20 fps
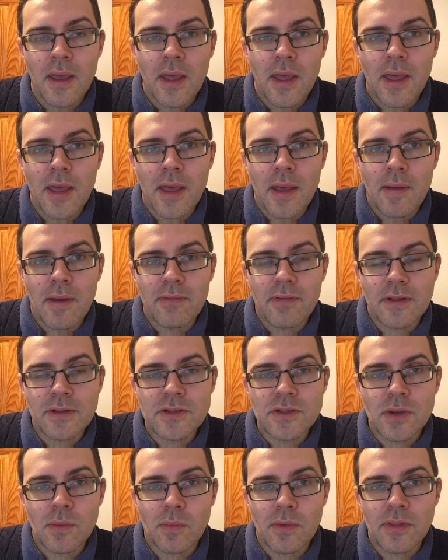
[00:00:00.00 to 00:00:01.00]
If that's
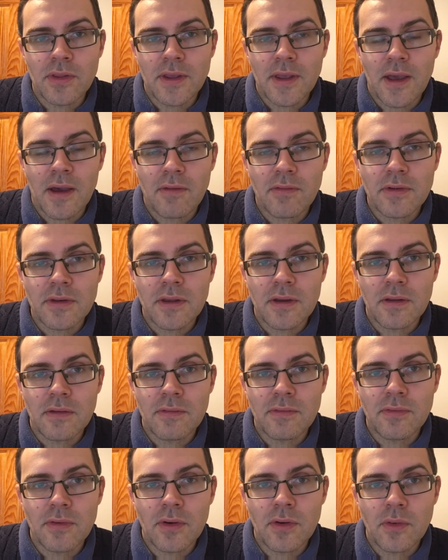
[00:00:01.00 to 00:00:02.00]
someone that you haven't had
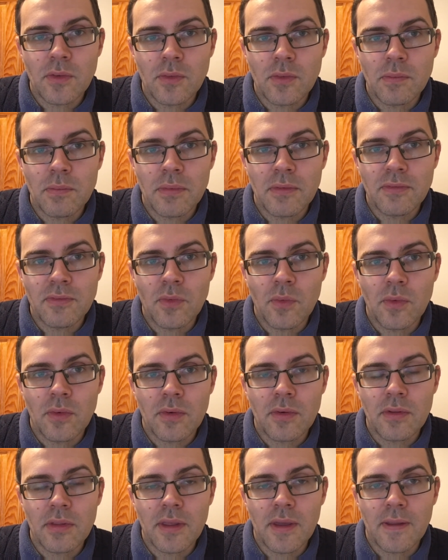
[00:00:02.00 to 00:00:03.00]
furloughed
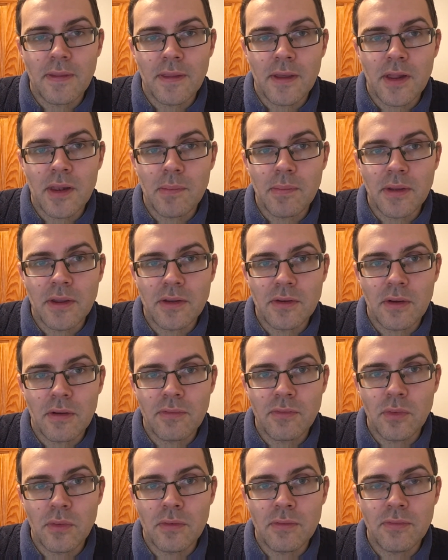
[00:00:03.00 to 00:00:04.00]
before, then that'll be a
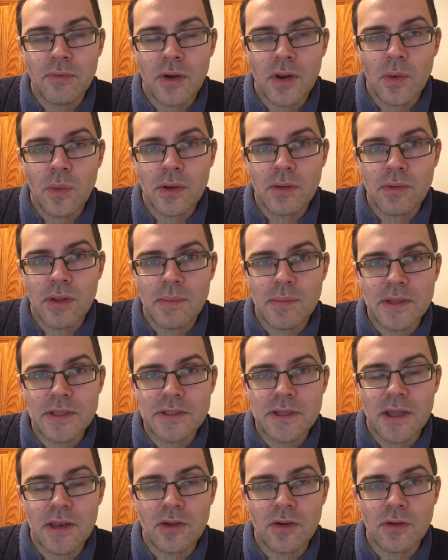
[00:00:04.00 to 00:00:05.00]
full furlough agreement
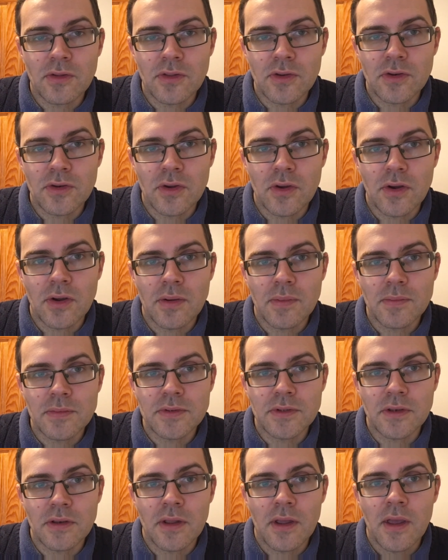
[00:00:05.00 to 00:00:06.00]
setting out the terms
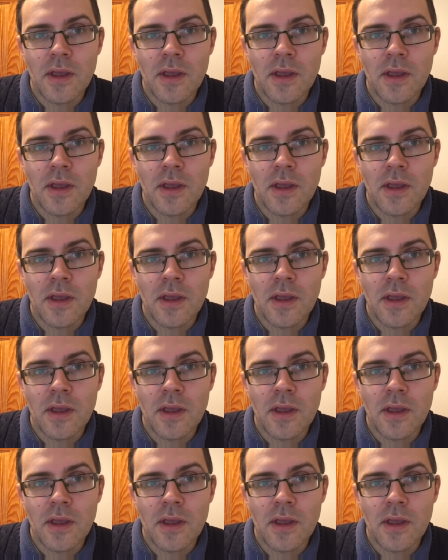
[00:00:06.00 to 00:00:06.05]
and